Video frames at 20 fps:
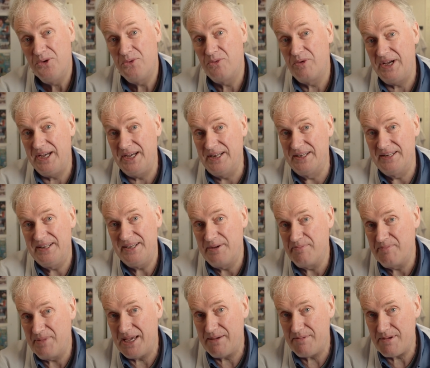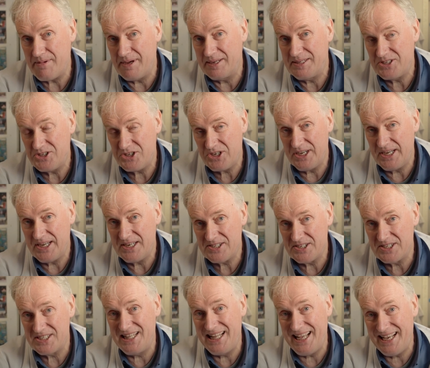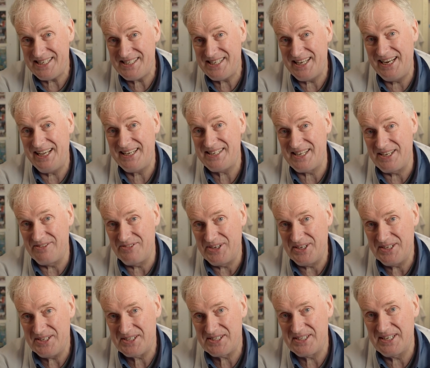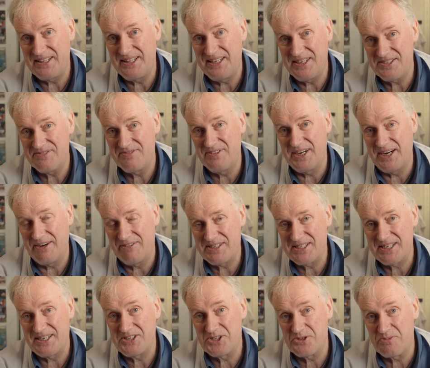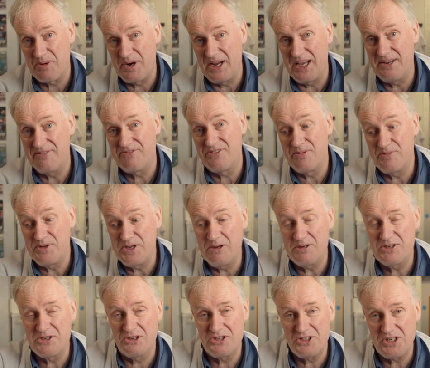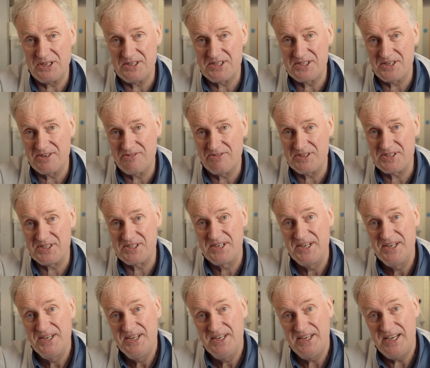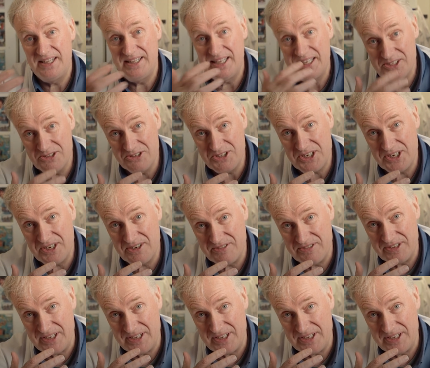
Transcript: Well, it may be about to change. There's less and less evidence that this virus can spread from you touching a surface and then touching your